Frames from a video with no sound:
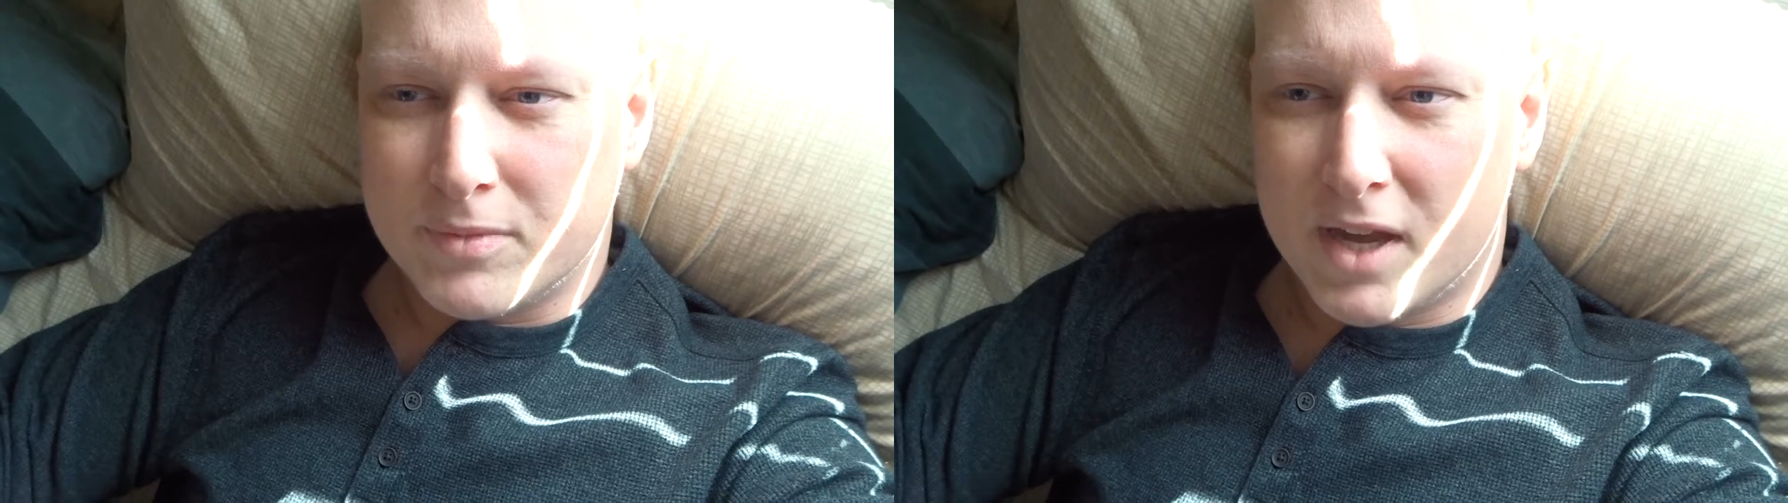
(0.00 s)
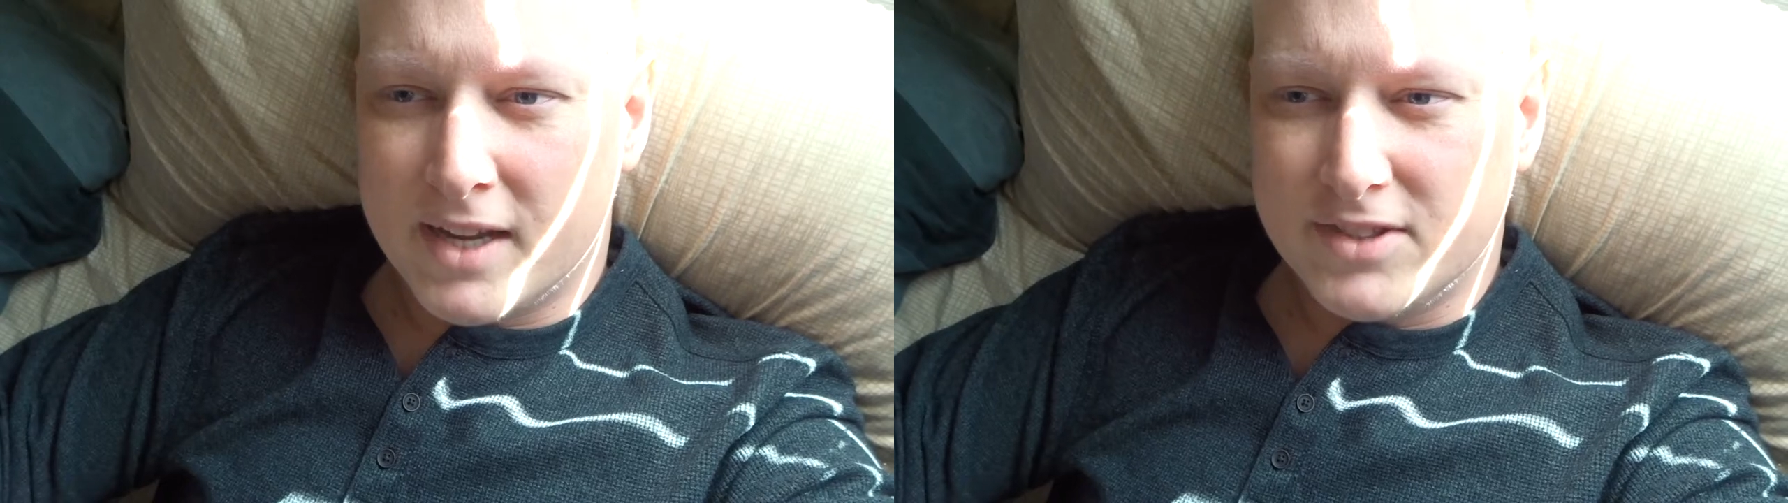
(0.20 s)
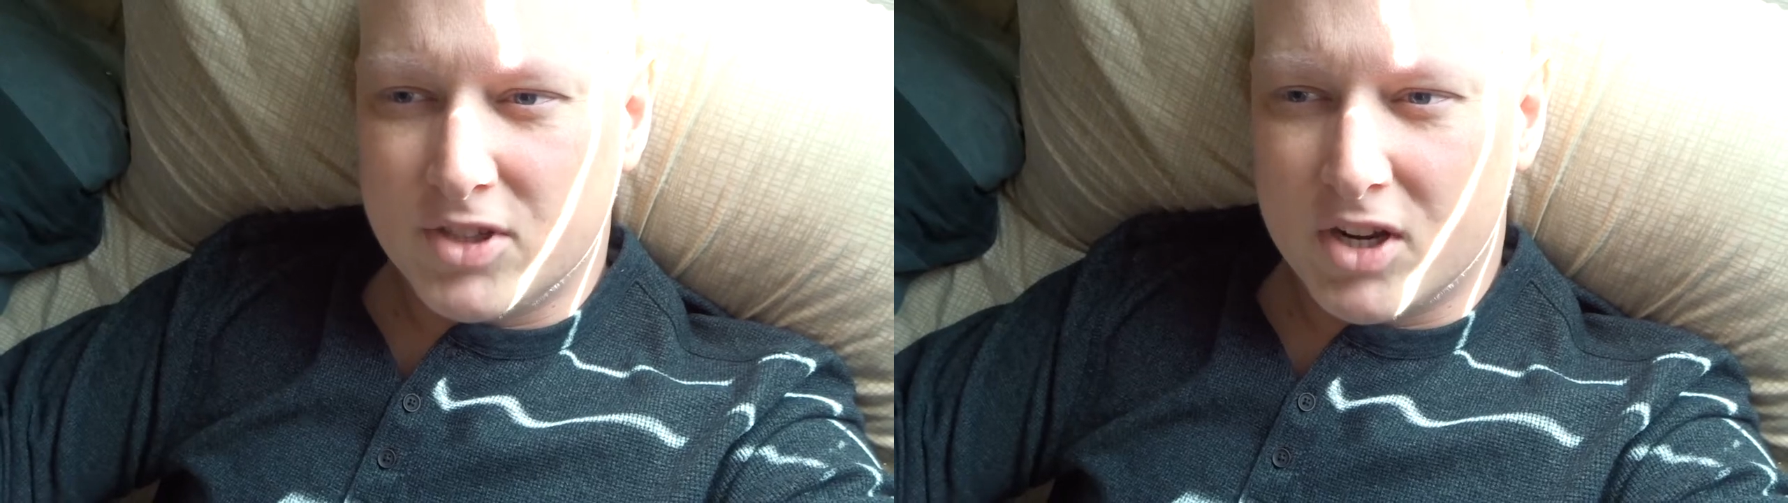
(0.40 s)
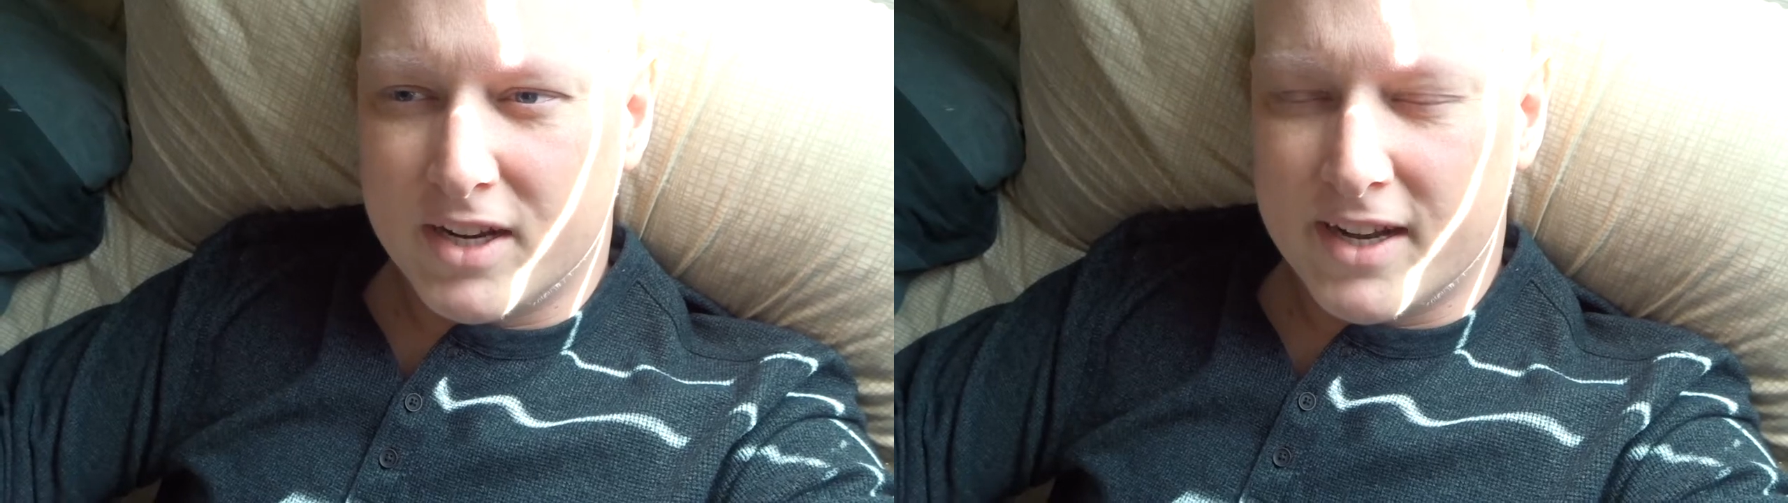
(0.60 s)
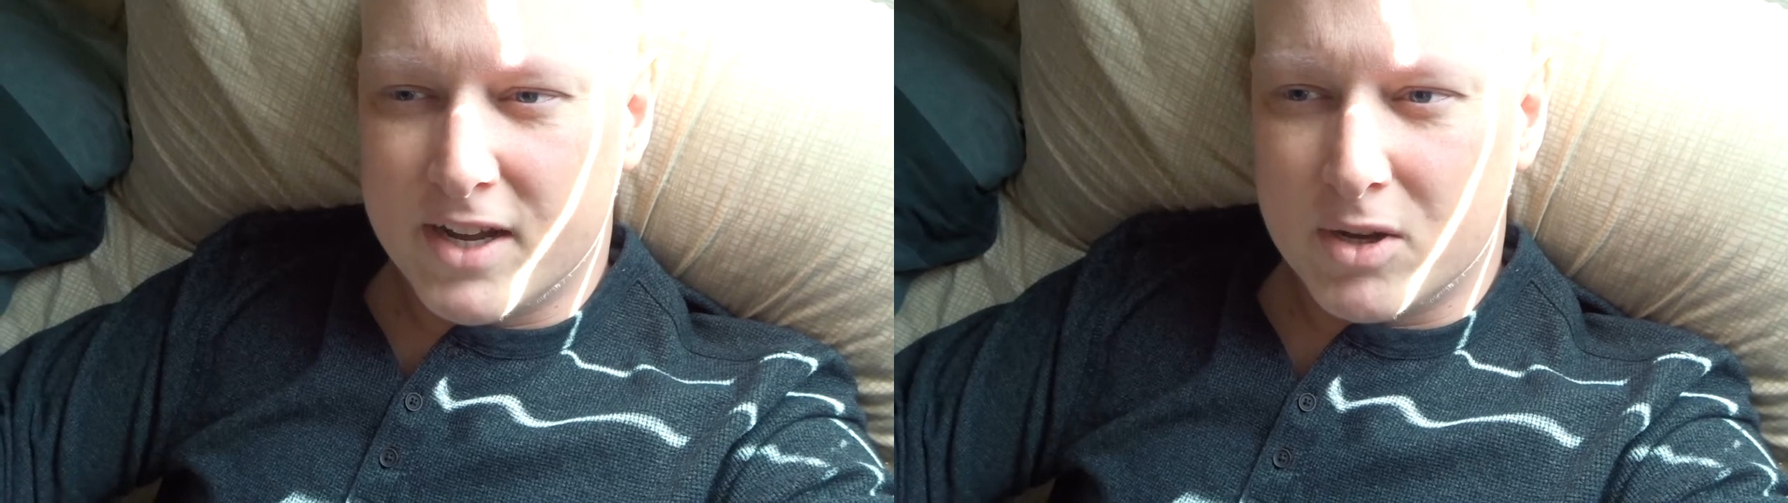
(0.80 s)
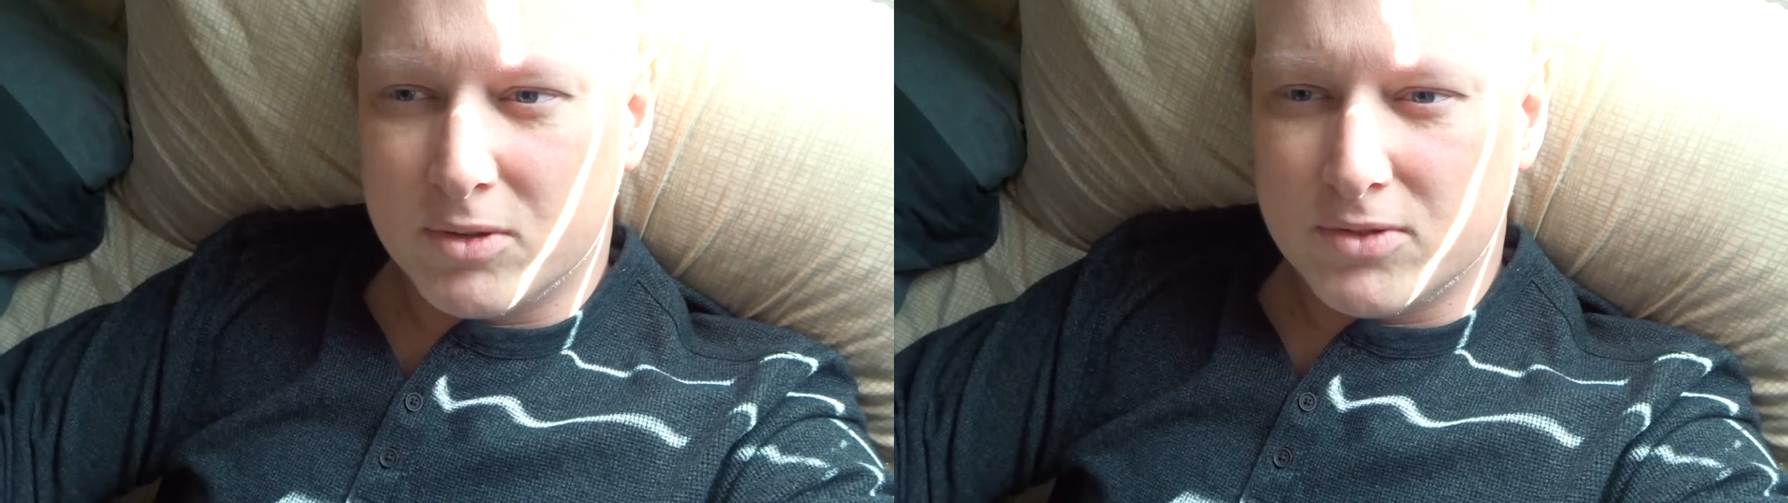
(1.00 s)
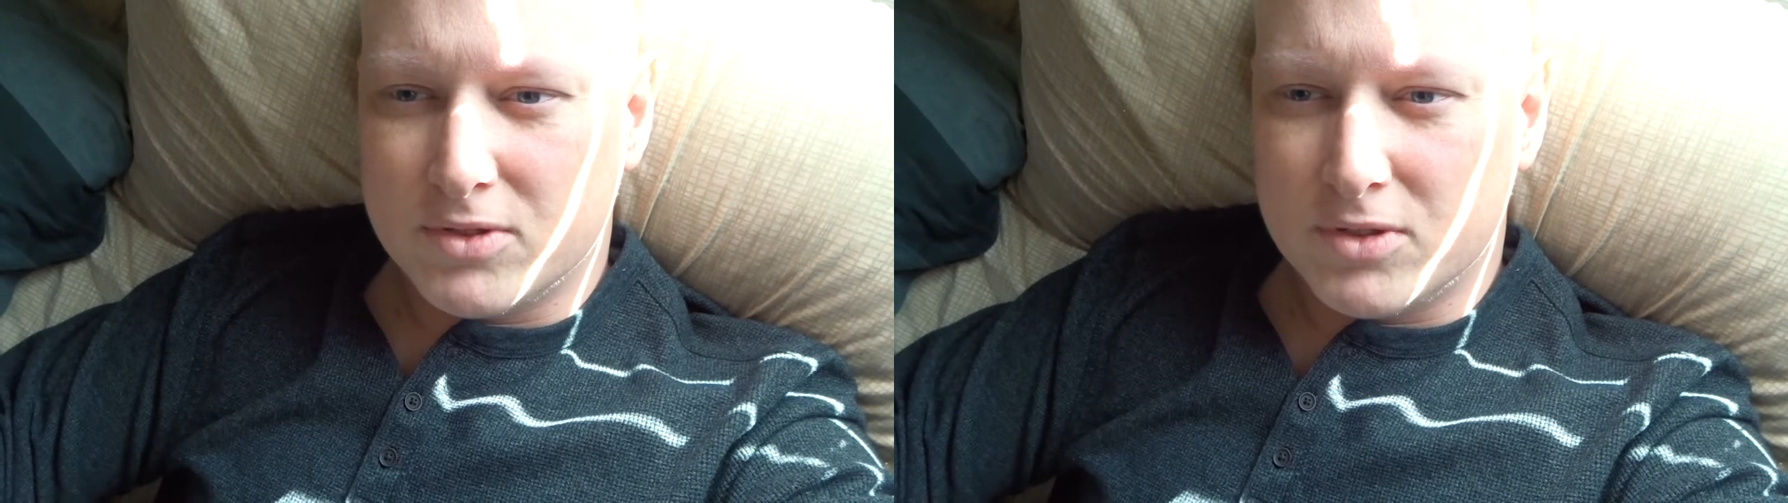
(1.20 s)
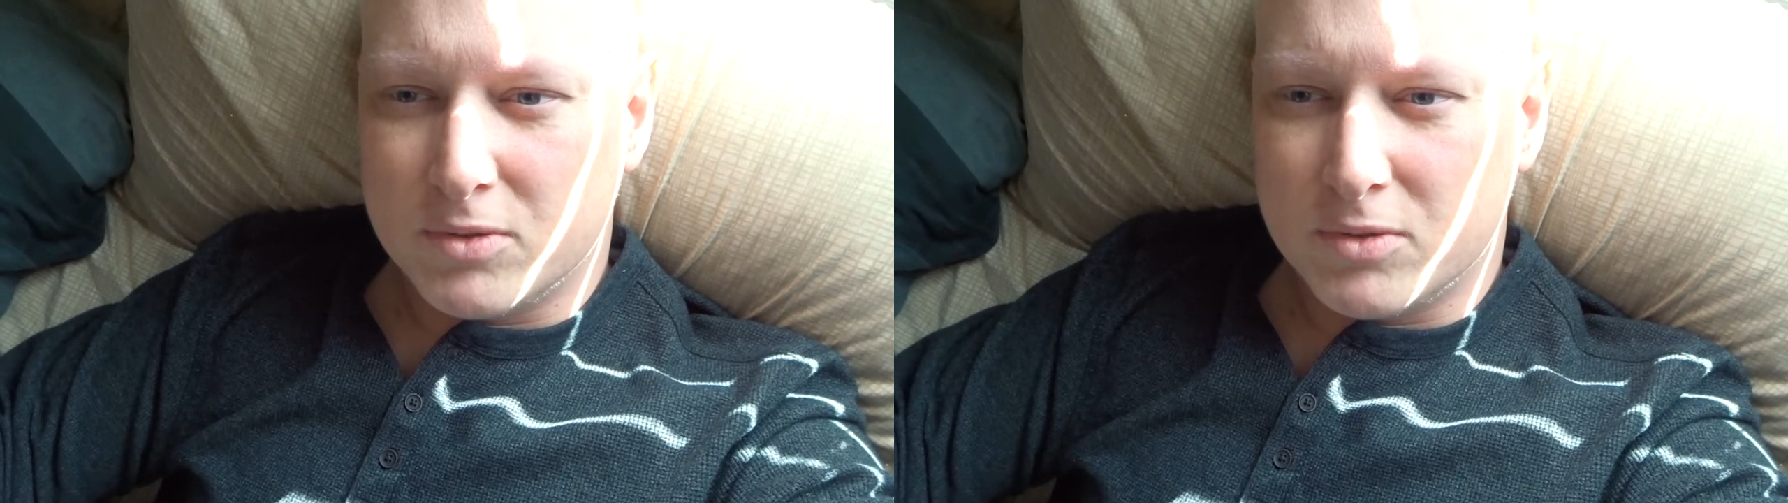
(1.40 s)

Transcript: I started out